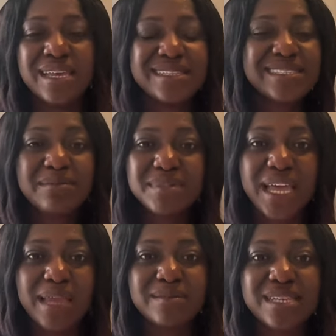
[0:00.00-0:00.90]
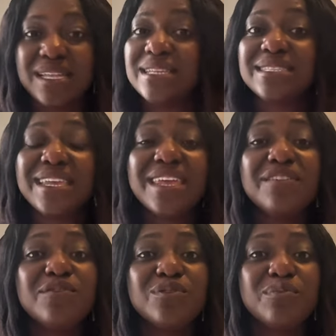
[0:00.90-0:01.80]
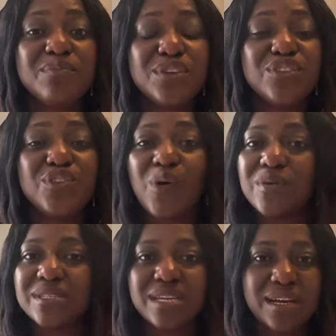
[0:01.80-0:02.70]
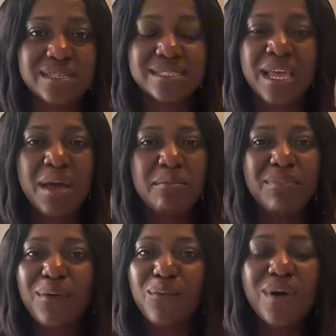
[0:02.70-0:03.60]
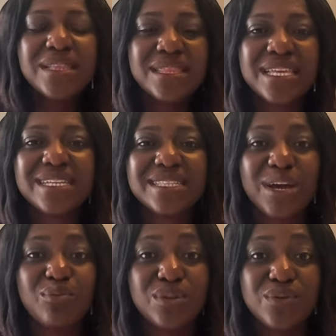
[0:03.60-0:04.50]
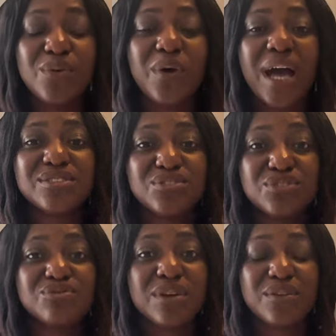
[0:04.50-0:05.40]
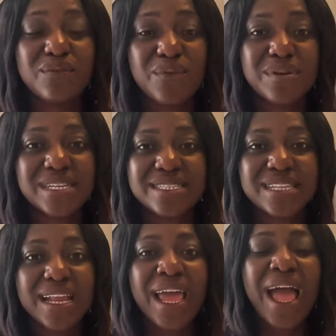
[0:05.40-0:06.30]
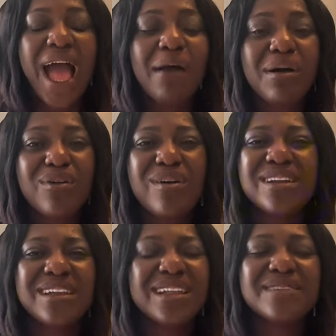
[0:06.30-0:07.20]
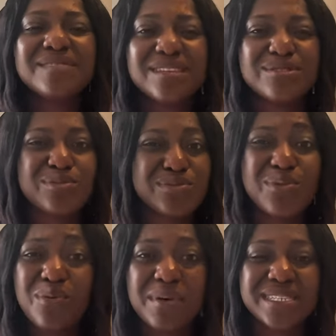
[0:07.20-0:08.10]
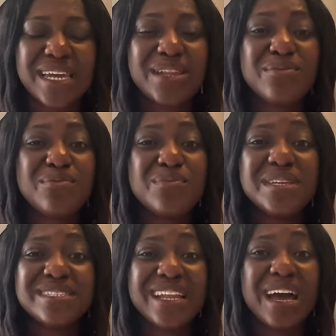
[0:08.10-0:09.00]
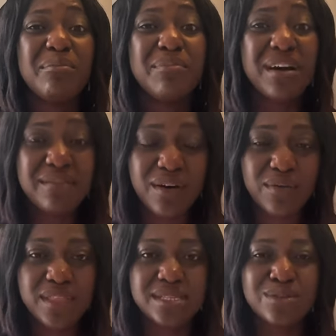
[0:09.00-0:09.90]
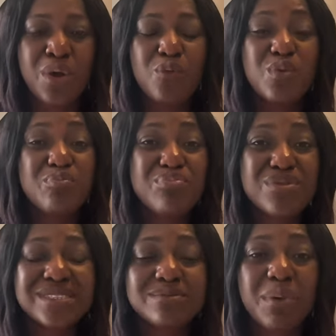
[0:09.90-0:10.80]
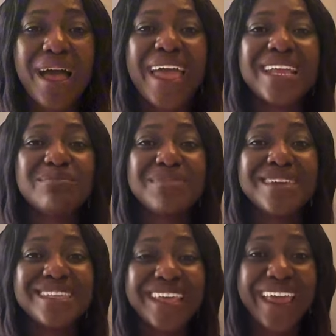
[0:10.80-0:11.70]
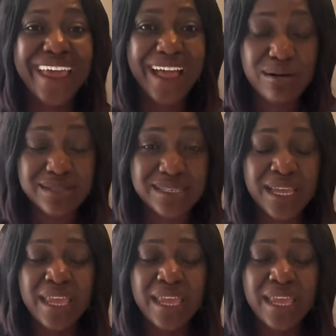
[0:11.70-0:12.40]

Sometimes it is even beyond us. But one thing that we know as children of God is that our God loves us so much, and He wishes that above all things we prosper and be in health.